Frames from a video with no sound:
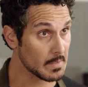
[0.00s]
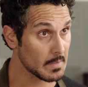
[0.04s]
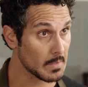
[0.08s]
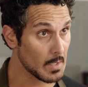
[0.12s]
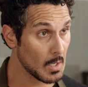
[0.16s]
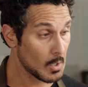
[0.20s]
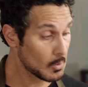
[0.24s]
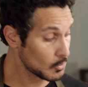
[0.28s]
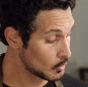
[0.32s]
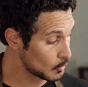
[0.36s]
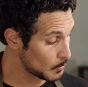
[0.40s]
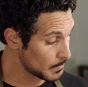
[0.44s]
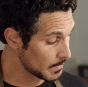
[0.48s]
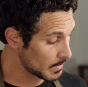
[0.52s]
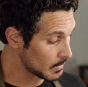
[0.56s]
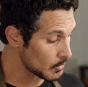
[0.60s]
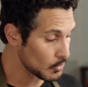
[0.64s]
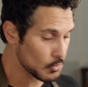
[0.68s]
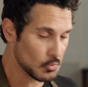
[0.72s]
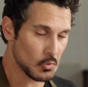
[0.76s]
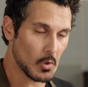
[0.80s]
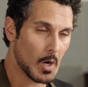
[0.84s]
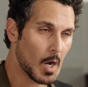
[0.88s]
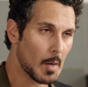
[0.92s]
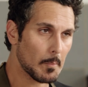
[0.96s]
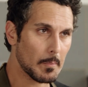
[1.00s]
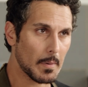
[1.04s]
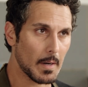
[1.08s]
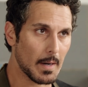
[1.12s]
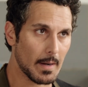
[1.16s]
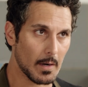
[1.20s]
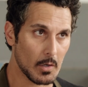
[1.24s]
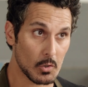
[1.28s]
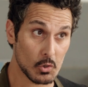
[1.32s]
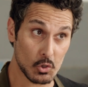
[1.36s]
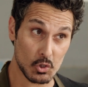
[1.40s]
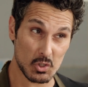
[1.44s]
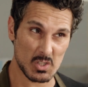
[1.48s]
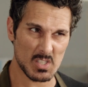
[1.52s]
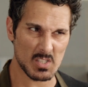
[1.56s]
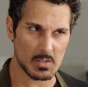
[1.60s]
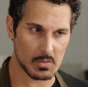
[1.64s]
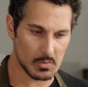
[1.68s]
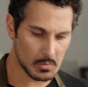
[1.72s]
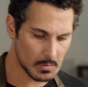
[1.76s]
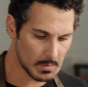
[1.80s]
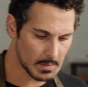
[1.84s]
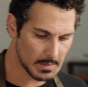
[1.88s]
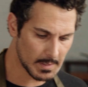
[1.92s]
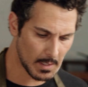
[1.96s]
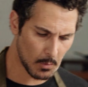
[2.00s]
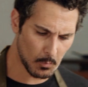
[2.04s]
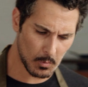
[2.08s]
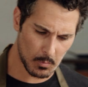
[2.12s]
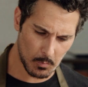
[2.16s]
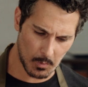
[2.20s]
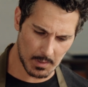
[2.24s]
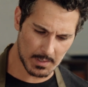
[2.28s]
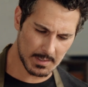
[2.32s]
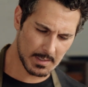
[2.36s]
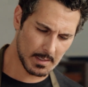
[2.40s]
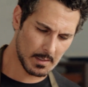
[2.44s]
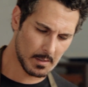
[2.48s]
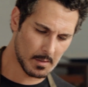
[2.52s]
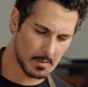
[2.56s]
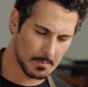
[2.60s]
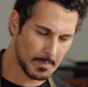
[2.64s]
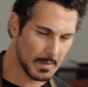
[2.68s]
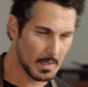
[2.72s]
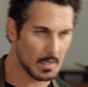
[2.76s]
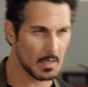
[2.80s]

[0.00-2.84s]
go so we can drop our schnitzel in. Now we wanna get it about